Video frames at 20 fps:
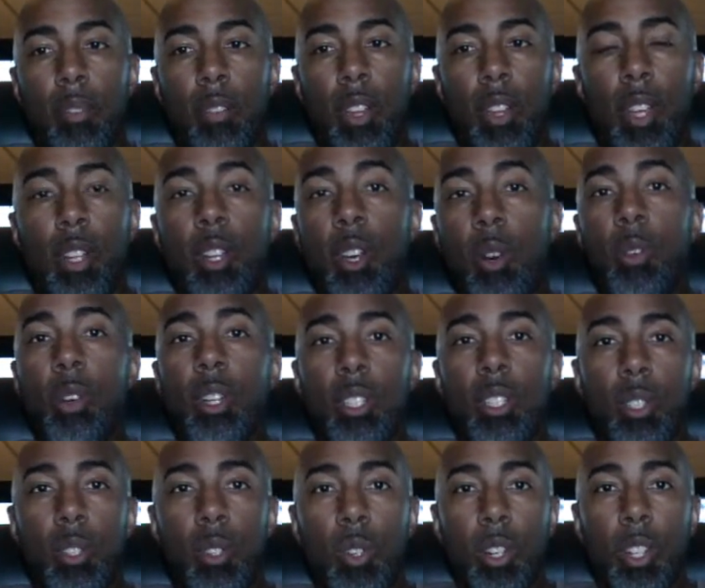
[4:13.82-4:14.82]
it going
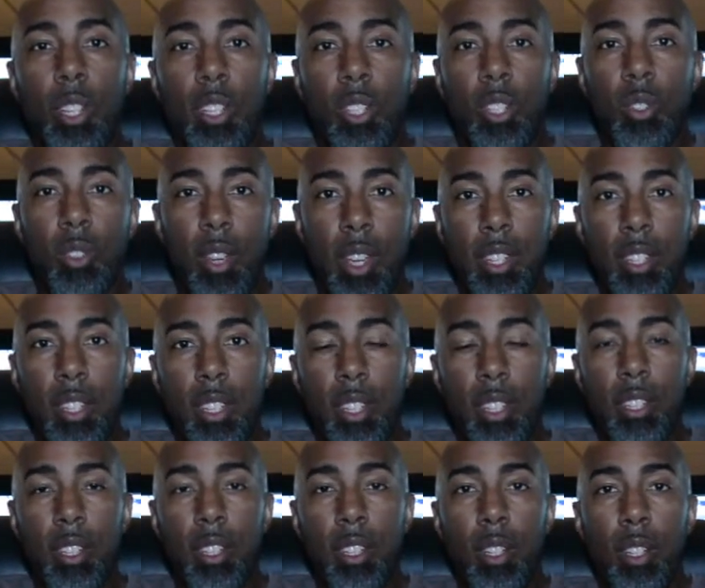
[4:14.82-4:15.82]
to
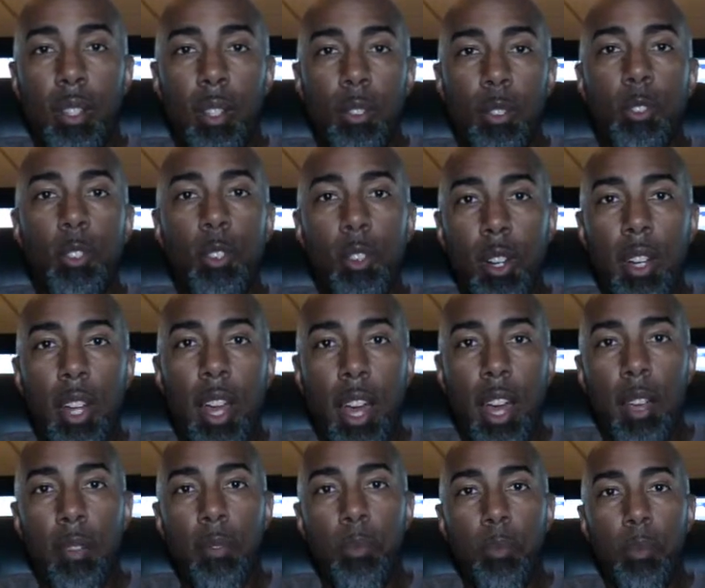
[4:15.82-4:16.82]
orchestration for a
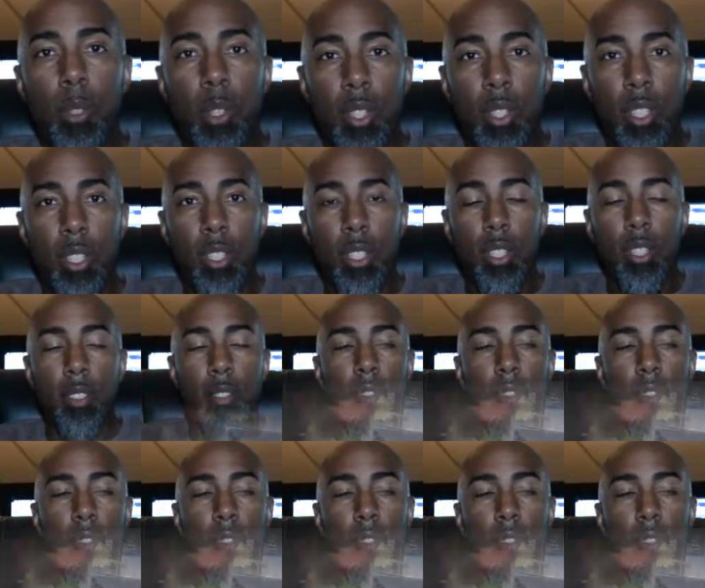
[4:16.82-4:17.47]
live musician.